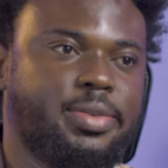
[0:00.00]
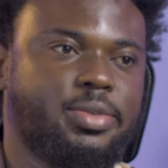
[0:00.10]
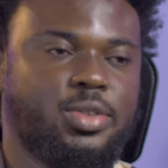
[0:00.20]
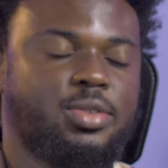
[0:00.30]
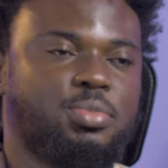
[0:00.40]
Kele,
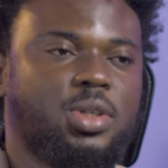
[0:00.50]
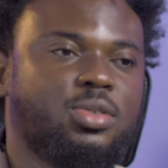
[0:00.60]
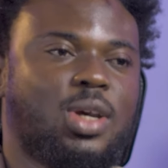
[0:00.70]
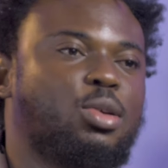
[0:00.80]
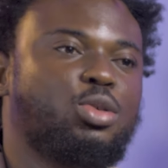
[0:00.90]
you know,
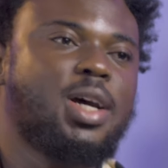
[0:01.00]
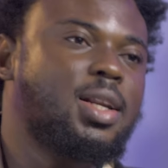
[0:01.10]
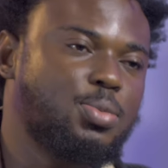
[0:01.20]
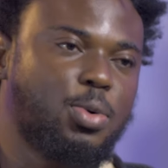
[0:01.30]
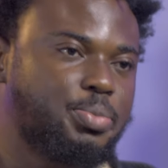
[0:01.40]
because I know
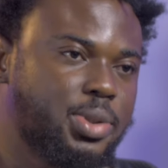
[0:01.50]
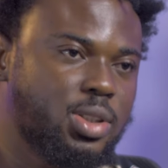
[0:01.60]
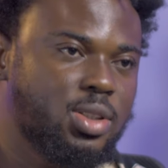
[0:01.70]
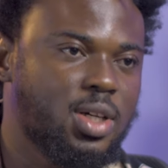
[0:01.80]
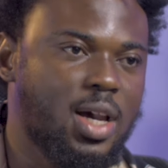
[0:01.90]

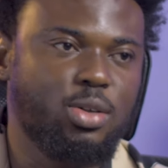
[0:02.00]
Shallipopi,